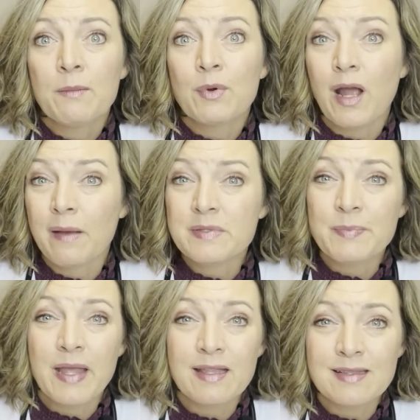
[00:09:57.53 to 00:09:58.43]
Perhaps
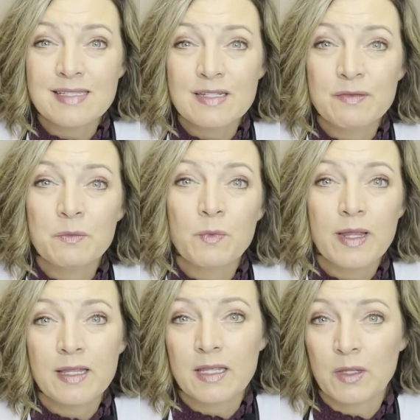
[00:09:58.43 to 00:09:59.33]
pain that's even
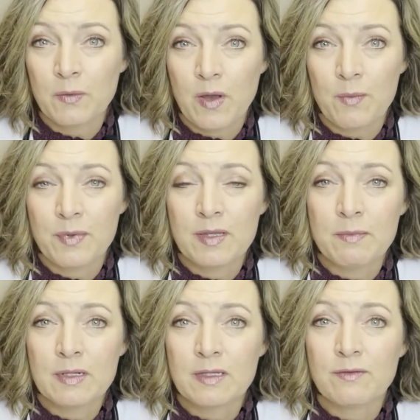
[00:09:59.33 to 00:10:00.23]
waking you up in the
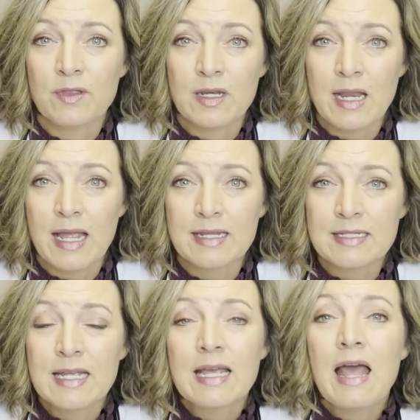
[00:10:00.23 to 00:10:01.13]
middle of the
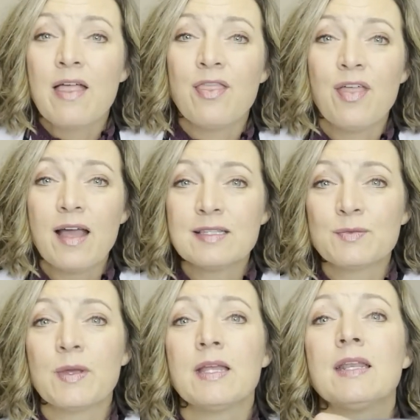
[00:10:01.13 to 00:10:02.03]
night. That's
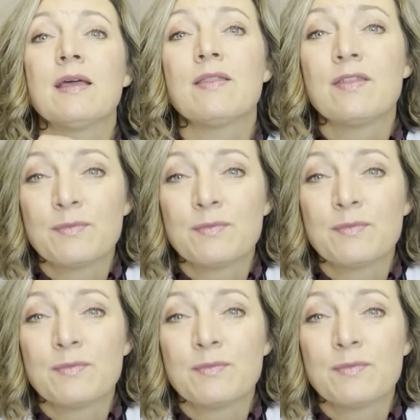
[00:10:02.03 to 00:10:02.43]
when the